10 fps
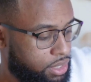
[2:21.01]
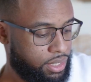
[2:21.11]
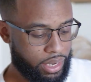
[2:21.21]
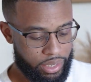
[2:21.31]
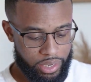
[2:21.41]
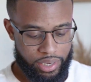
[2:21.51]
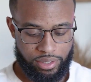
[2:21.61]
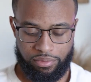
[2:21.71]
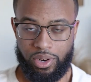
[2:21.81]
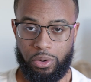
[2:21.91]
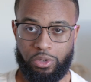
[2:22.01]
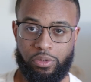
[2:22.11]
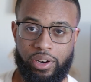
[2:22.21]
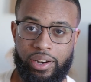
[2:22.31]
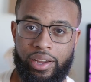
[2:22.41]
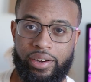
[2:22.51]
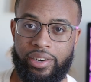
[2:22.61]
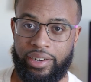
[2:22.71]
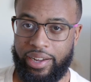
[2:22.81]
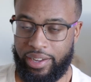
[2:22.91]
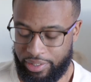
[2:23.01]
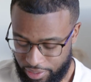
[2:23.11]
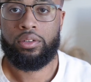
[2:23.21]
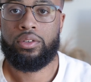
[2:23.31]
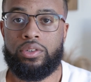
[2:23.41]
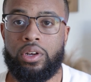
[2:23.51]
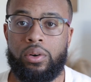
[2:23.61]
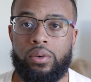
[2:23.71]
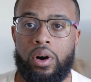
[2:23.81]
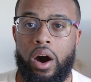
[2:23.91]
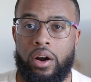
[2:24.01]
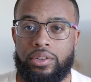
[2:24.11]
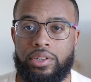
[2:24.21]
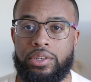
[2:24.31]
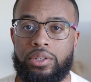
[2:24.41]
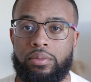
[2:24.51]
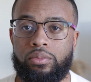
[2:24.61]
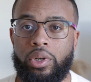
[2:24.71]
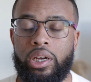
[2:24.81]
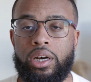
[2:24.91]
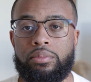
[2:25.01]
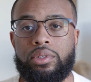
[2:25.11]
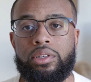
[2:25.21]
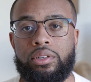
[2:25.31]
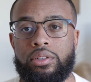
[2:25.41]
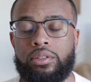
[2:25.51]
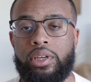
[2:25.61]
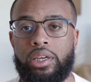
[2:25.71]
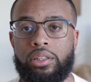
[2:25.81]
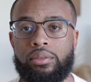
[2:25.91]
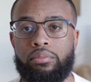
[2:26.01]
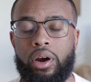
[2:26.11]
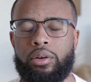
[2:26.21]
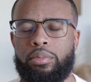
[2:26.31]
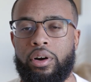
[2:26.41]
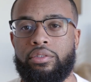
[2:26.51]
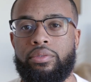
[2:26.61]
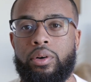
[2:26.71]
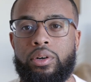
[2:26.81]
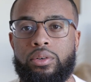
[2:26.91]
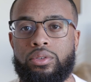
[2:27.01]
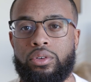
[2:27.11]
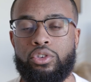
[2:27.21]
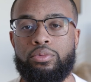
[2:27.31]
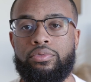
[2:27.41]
second, I got some notes written down here, guys. So our system, when it comes to taking bridal party photos or group